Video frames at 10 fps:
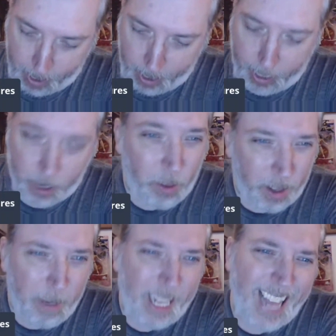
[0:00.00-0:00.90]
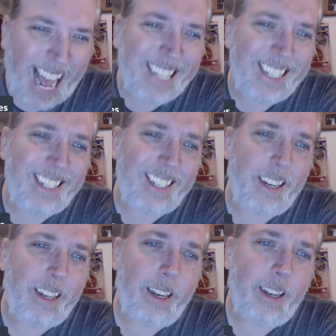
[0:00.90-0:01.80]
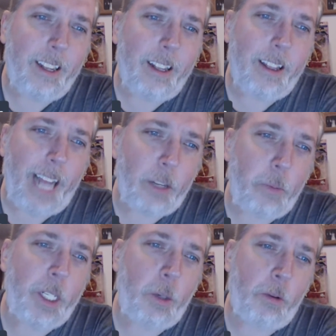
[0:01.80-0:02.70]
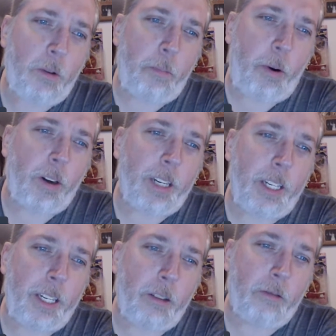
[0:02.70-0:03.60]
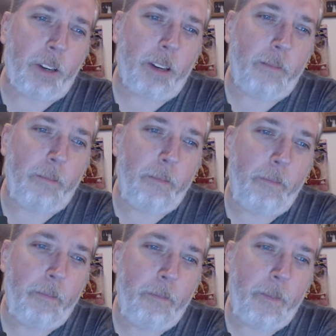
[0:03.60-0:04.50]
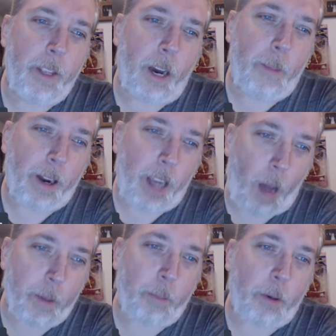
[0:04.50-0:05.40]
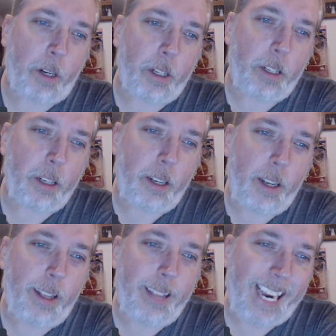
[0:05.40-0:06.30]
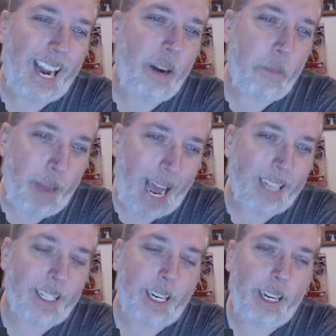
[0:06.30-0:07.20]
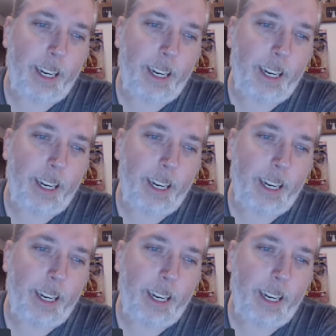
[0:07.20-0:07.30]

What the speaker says: You know, to me, that's what you want to impart to children about comic books. That kind of magic.